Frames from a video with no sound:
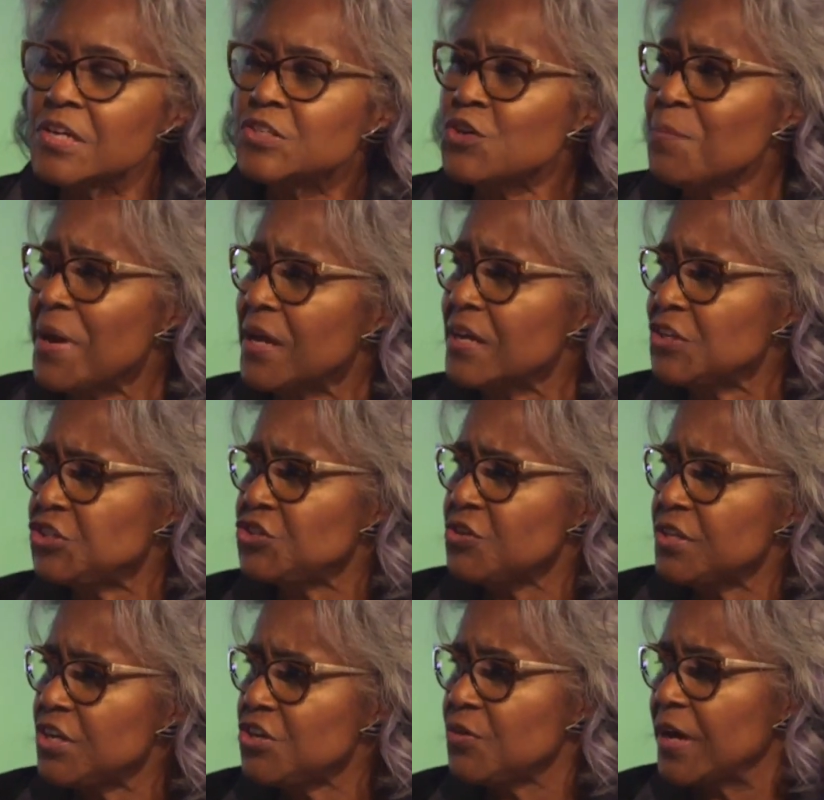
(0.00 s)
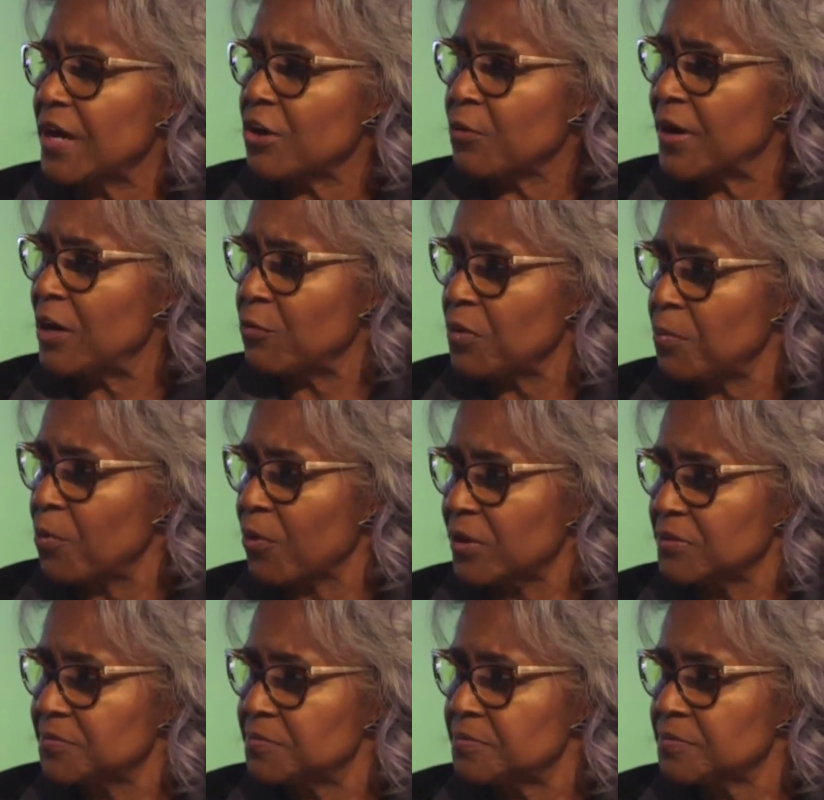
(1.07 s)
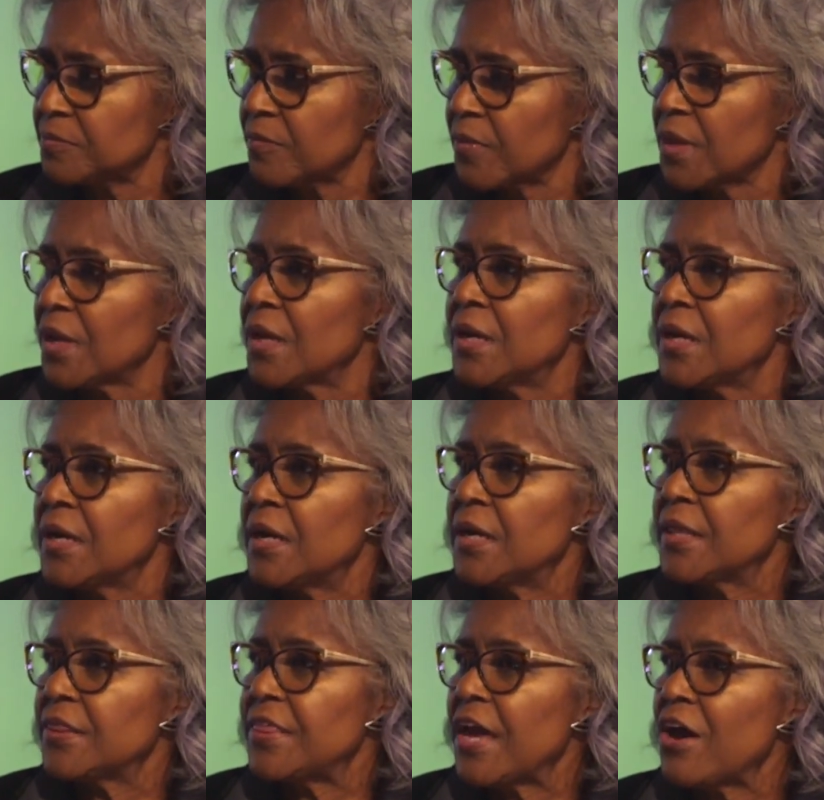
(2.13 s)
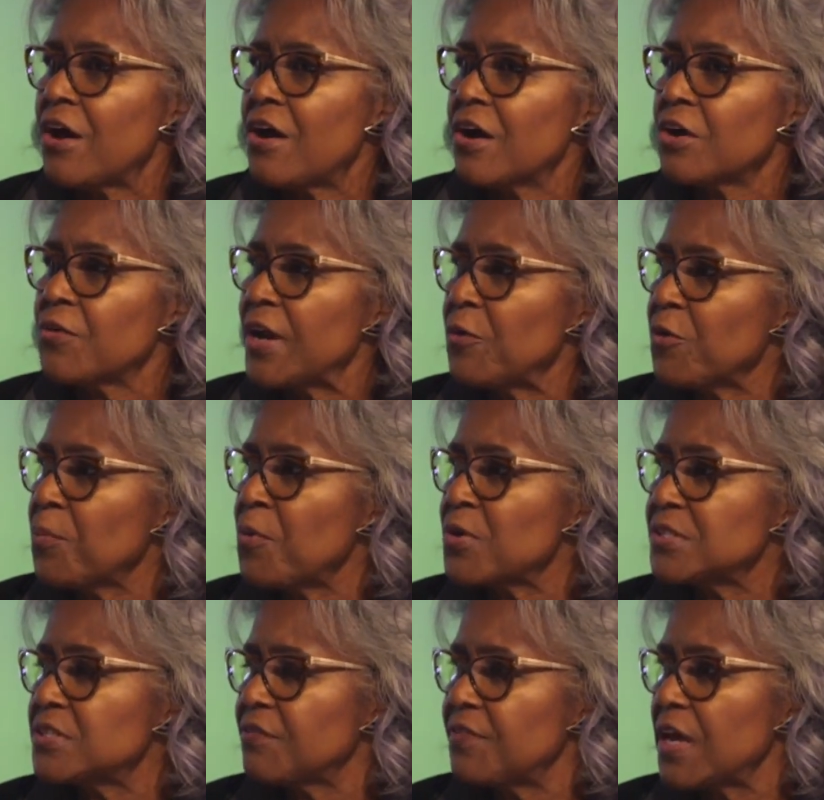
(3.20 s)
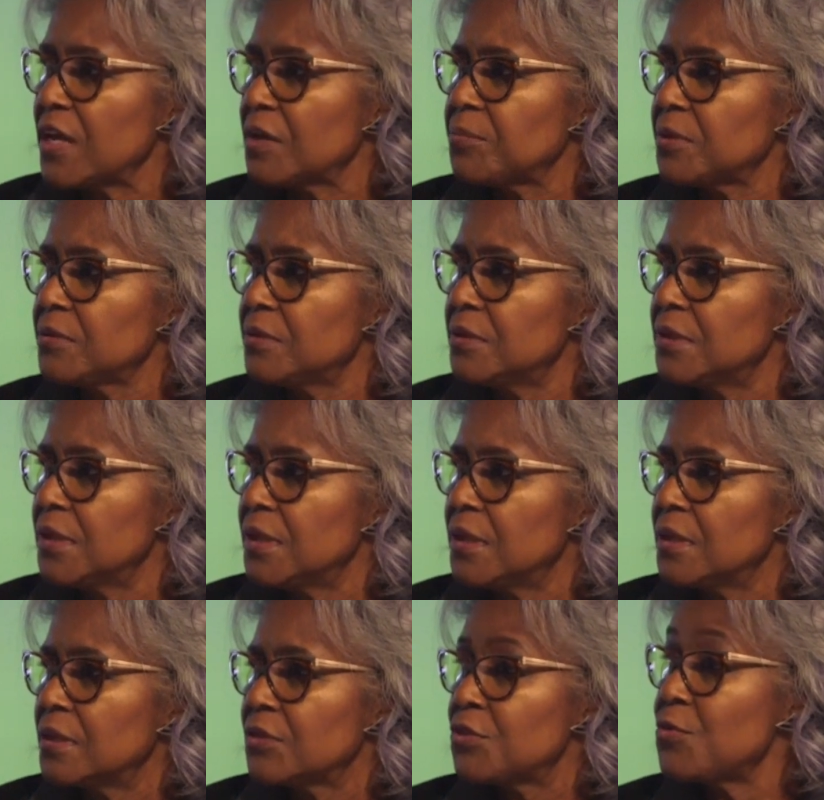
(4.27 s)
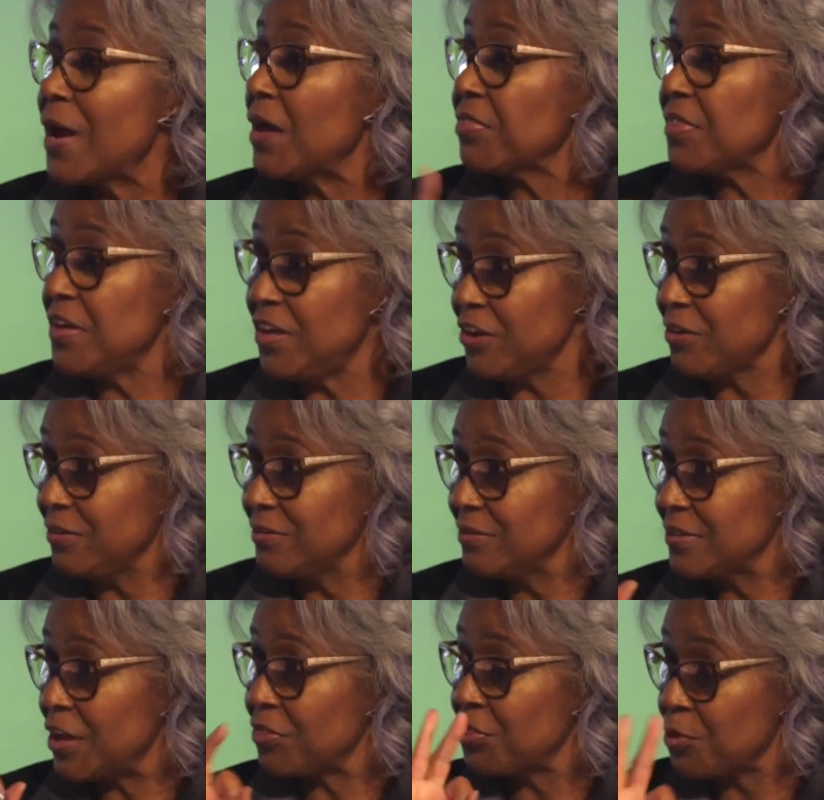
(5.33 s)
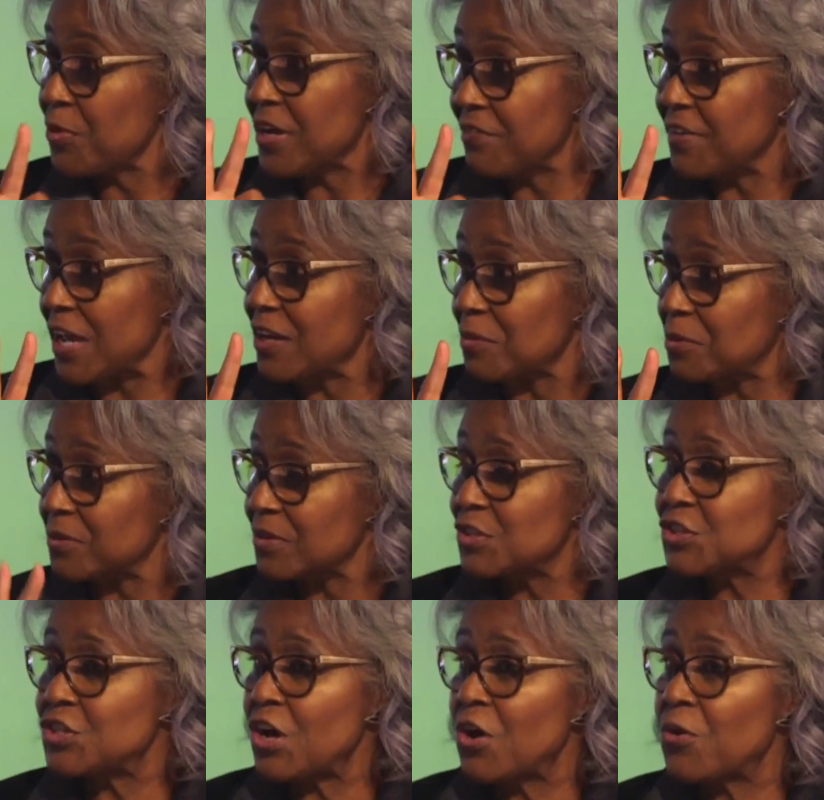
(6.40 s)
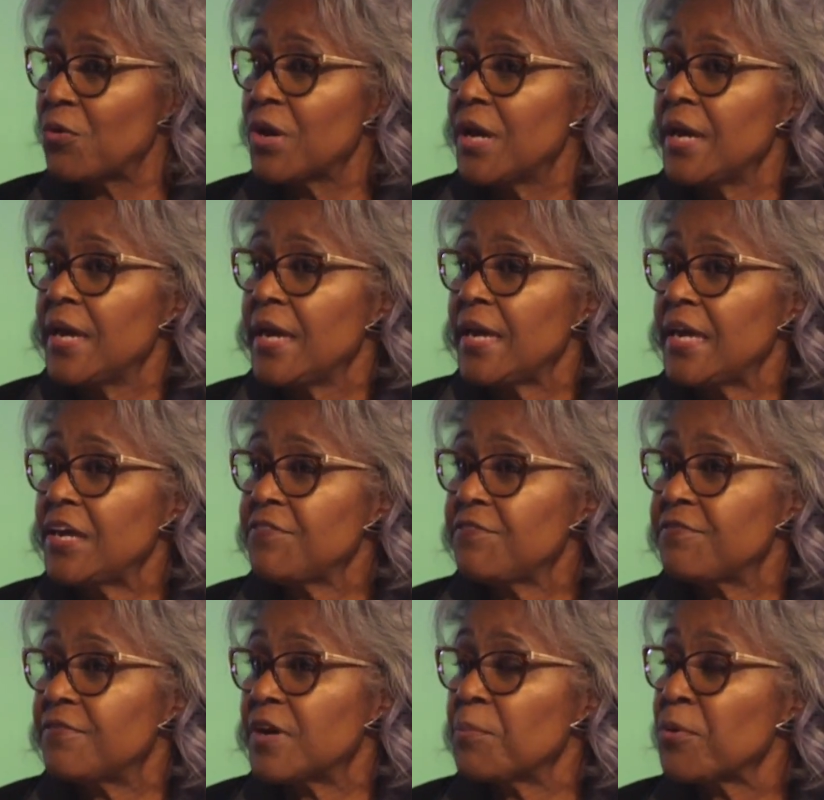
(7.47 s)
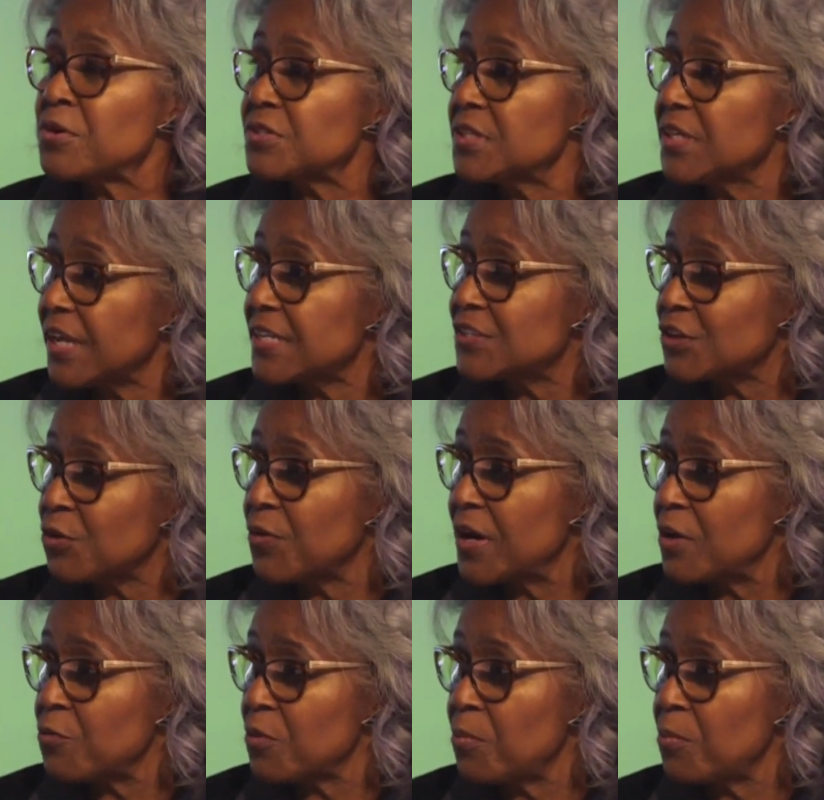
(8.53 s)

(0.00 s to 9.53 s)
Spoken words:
So making sure that you get a credit report. There are credit reports available throughout the year. There are 3 available. So if a person gets a credit